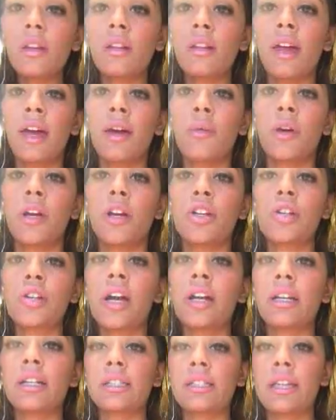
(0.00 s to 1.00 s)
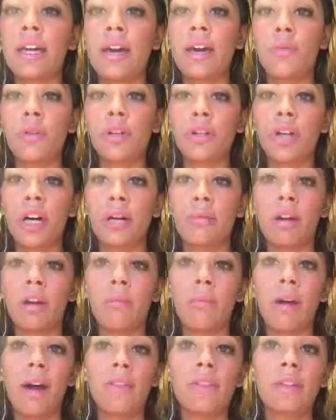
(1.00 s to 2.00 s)
Like, what you're trying to say when you talk about your
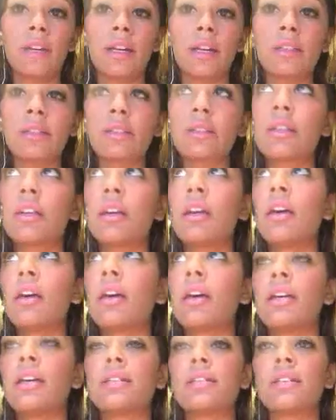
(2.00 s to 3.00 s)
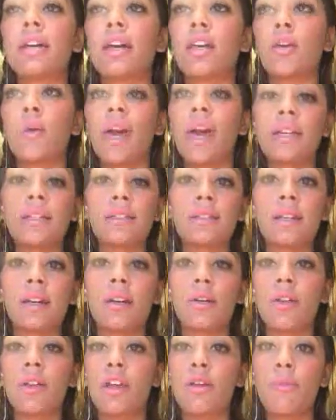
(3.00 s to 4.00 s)
math test is that you aced it,
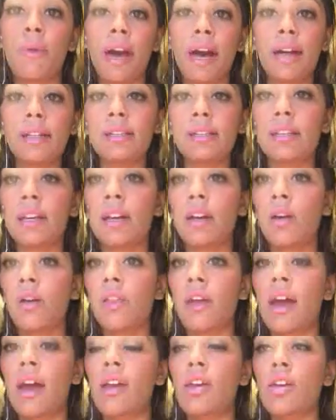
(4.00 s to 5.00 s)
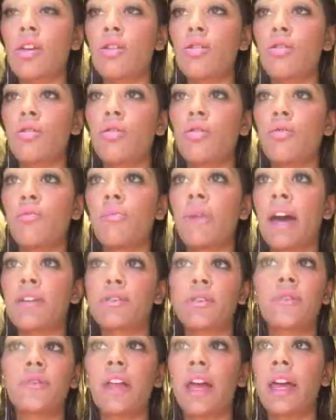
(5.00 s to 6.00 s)
or that you passed it, or that you passed
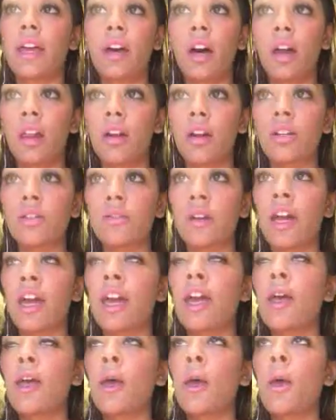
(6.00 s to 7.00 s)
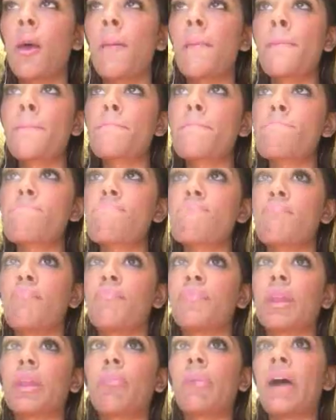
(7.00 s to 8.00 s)
with flying colors, right?
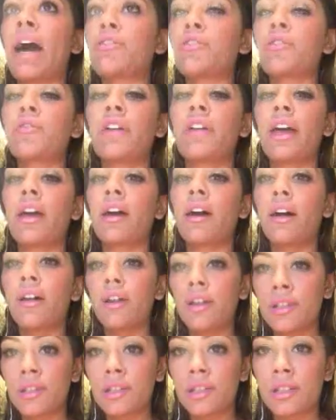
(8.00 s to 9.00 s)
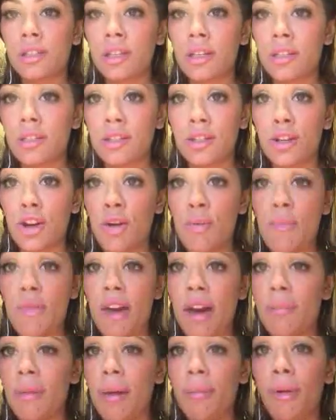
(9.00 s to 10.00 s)
Pass with flying colors is a term
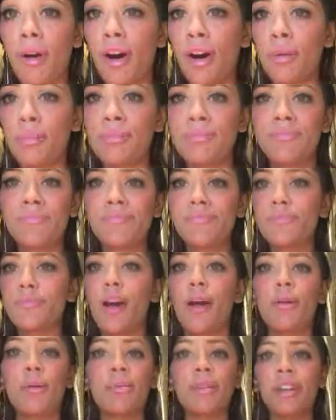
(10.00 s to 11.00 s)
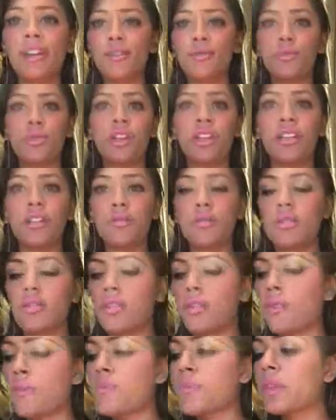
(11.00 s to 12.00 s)
that my mom probably is really used to
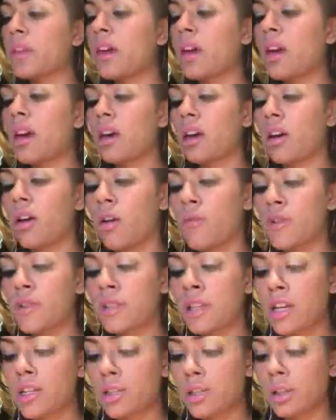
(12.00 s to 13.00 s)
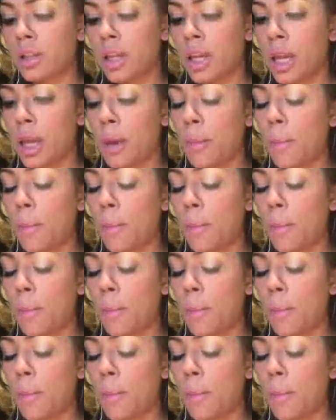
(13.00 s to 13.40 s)
conversationally.